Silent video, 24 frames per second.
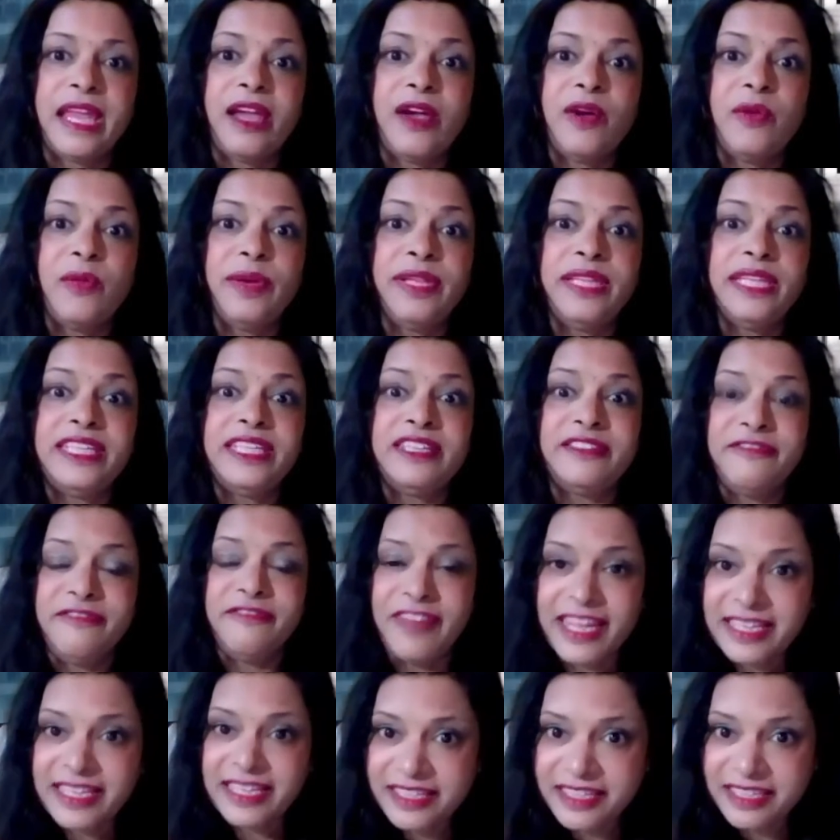With a
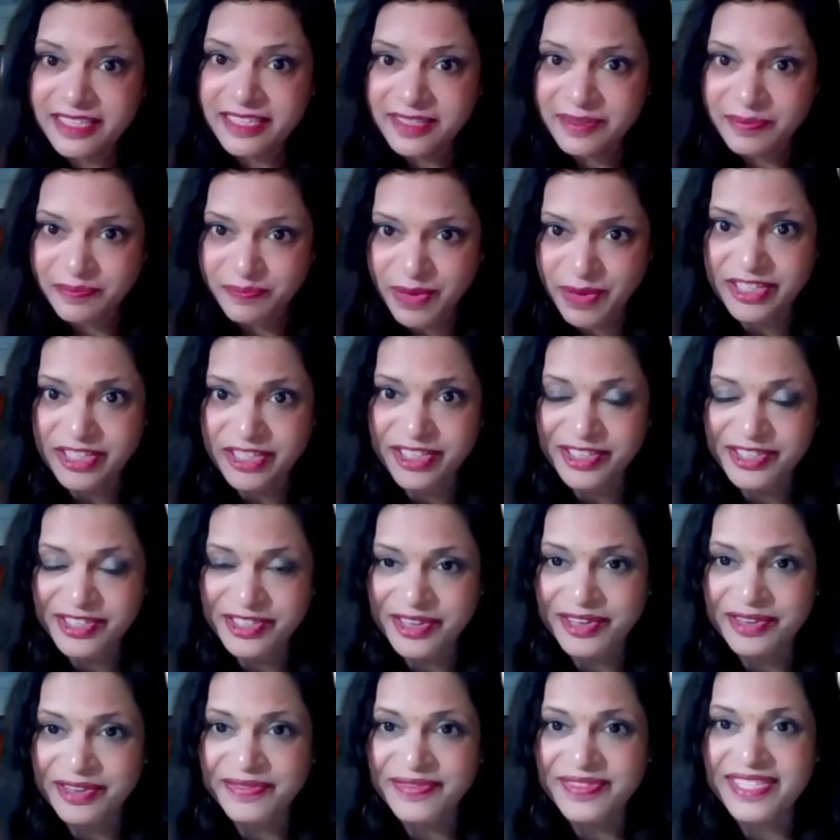defense budget
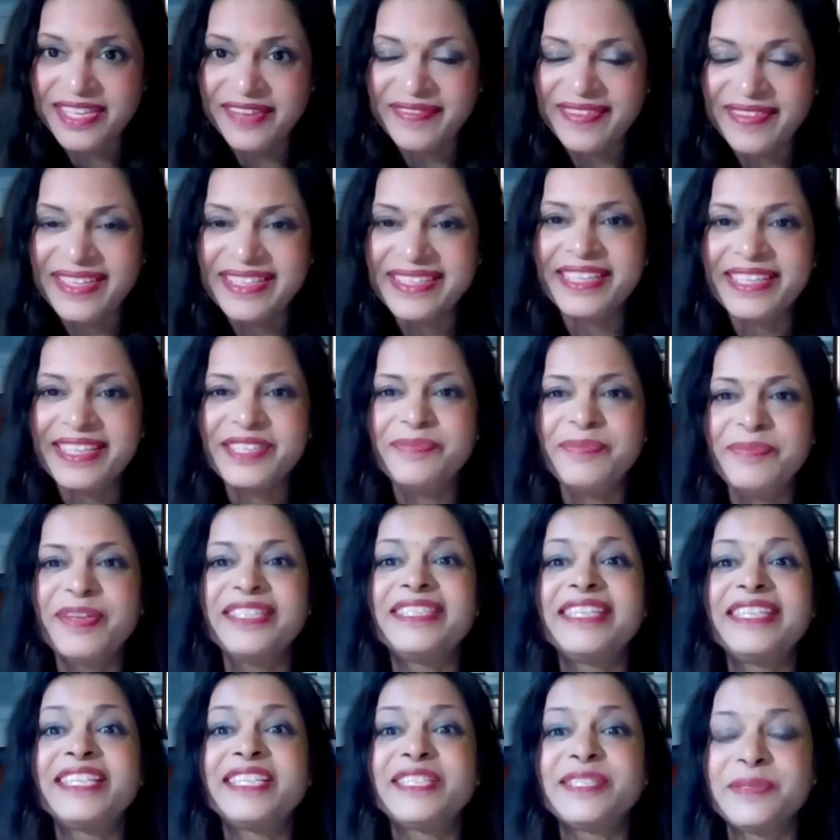of
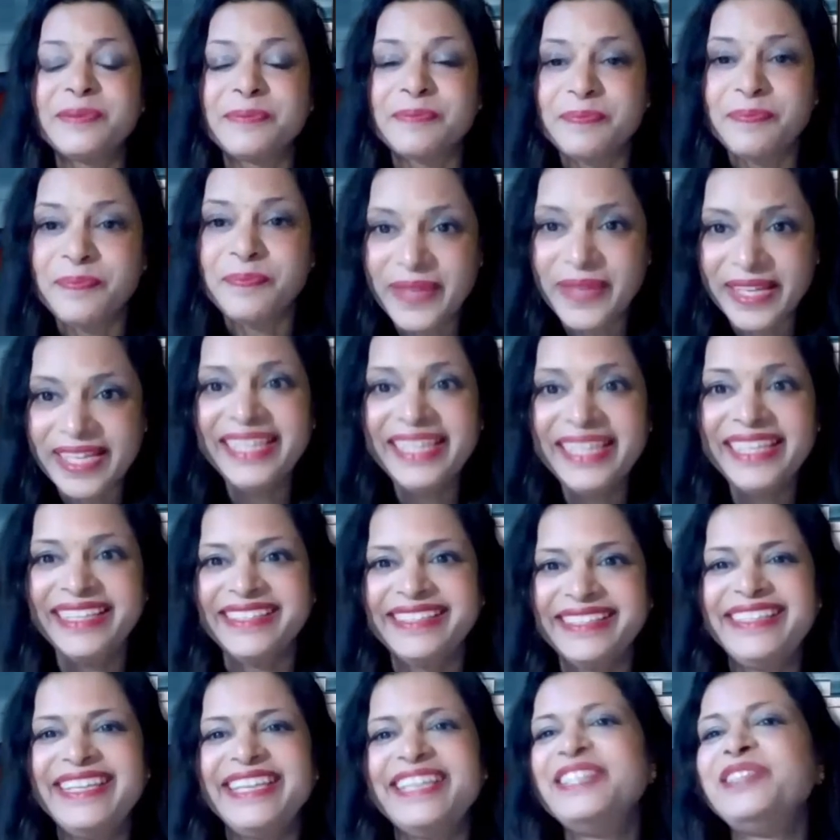76.6
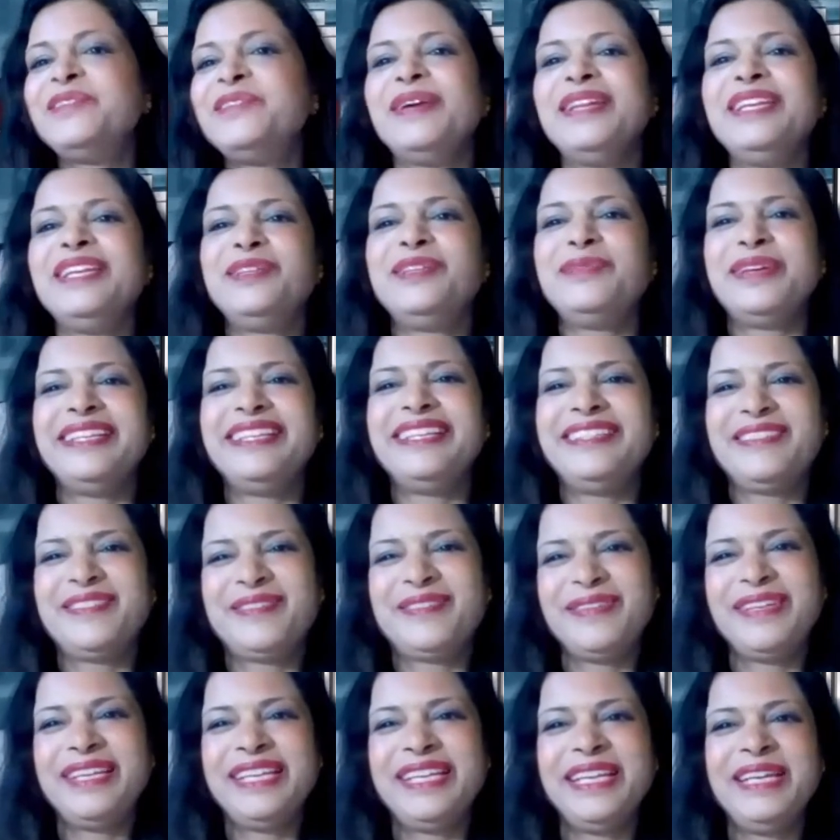billion in
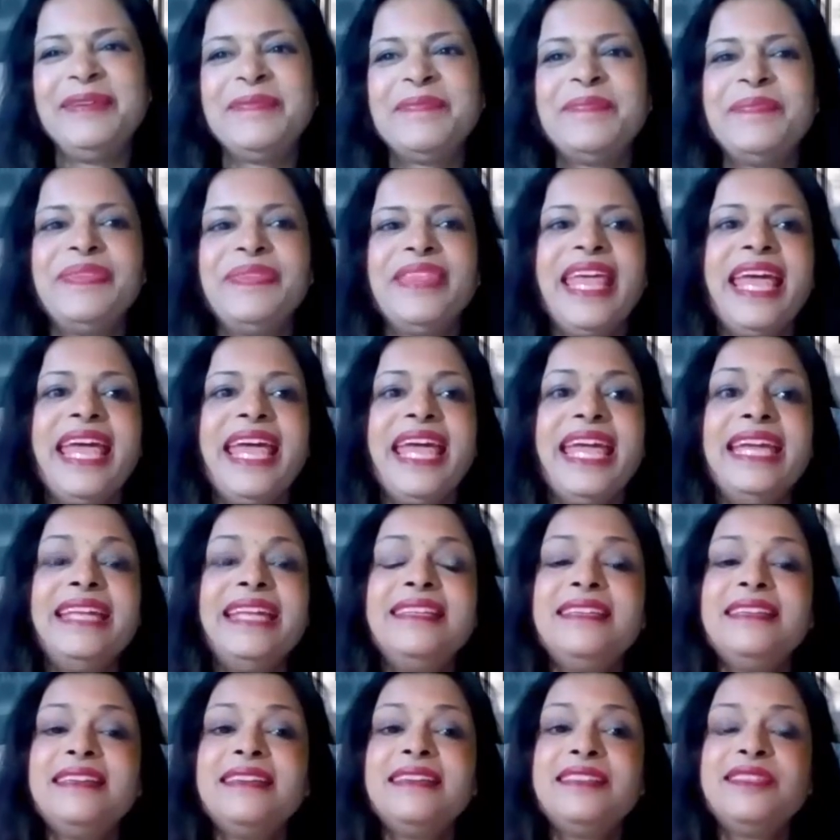2023,
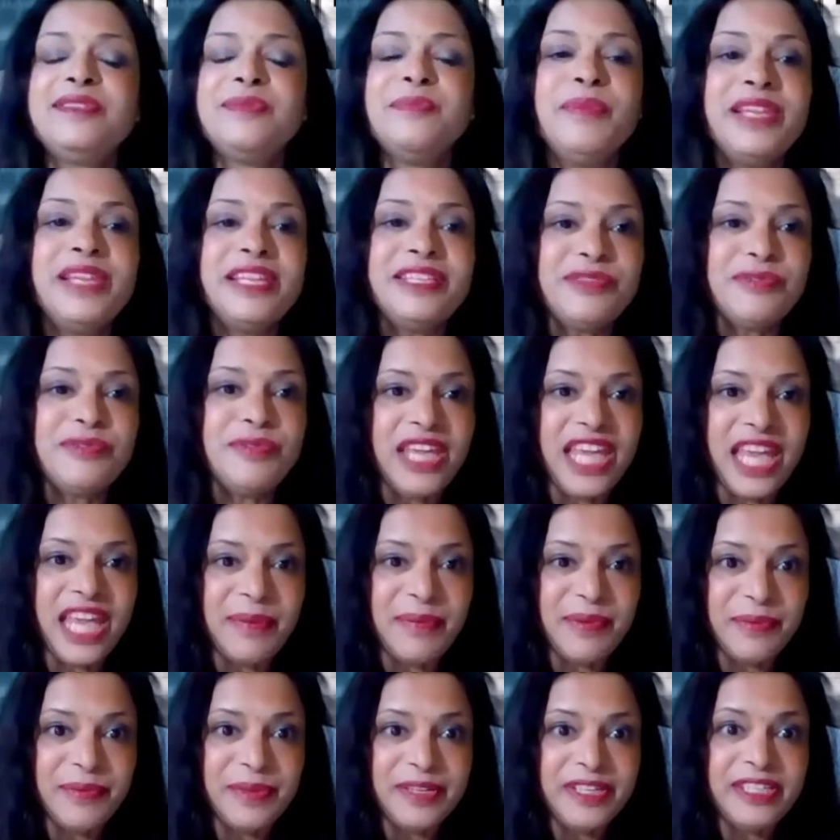India's military
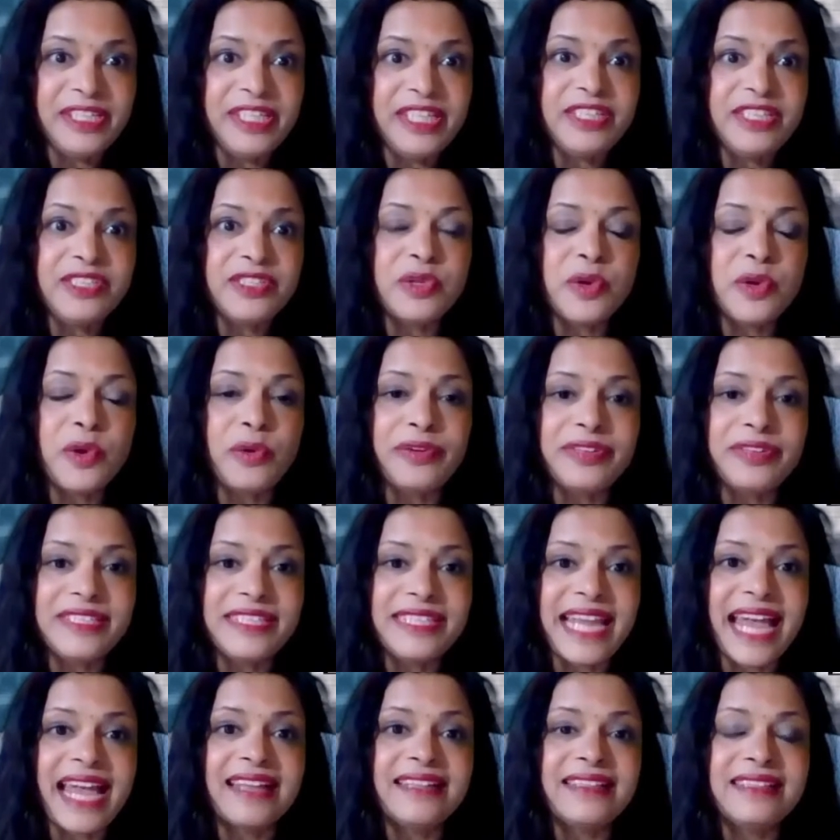capability score
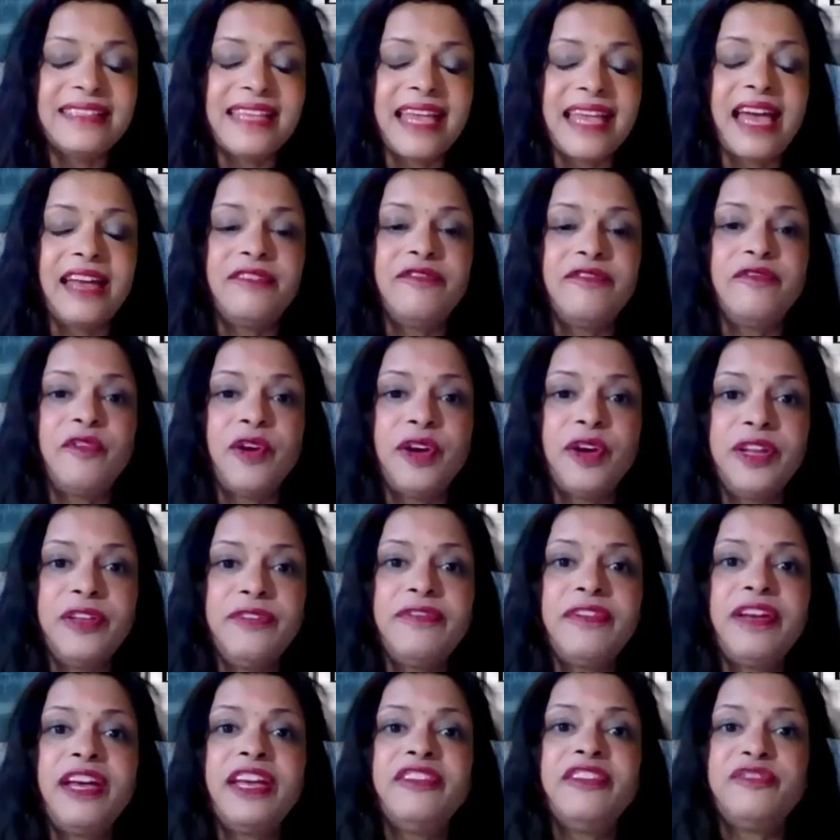stands at
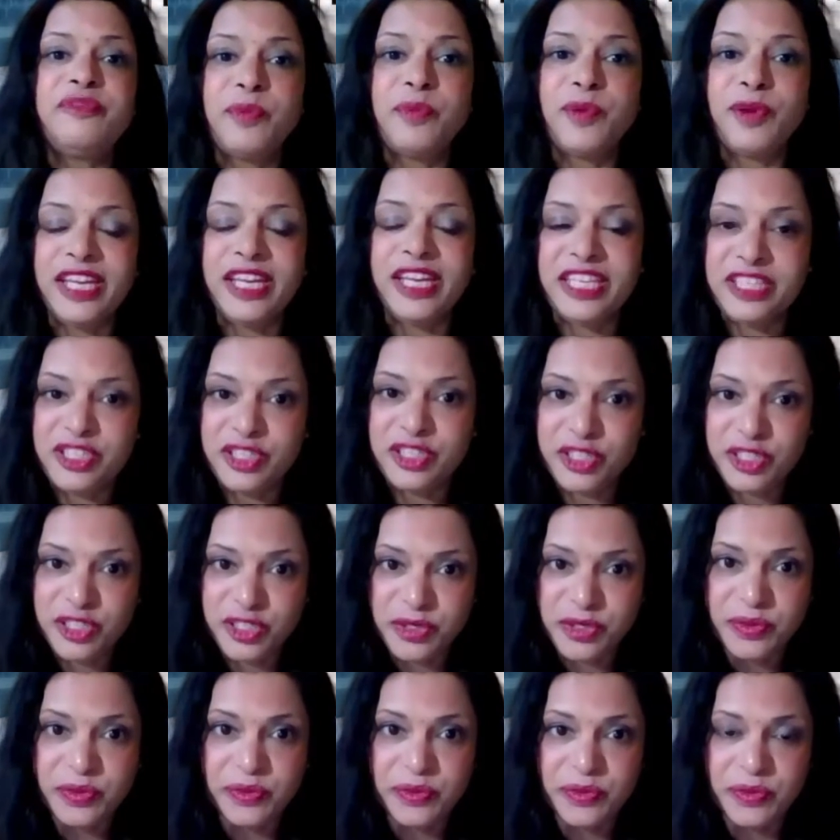
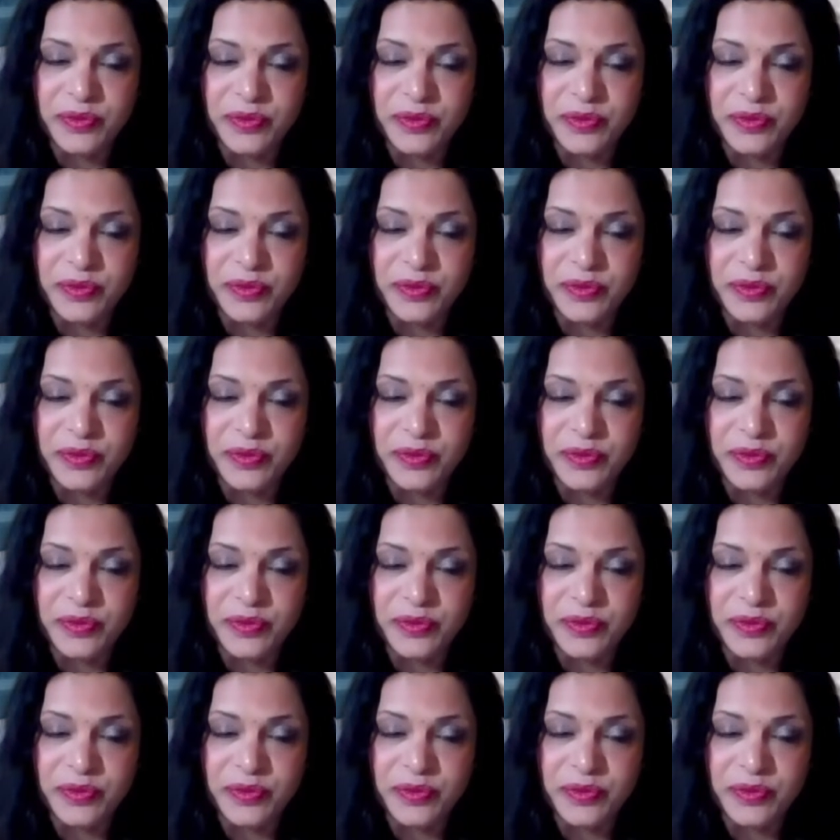45.2.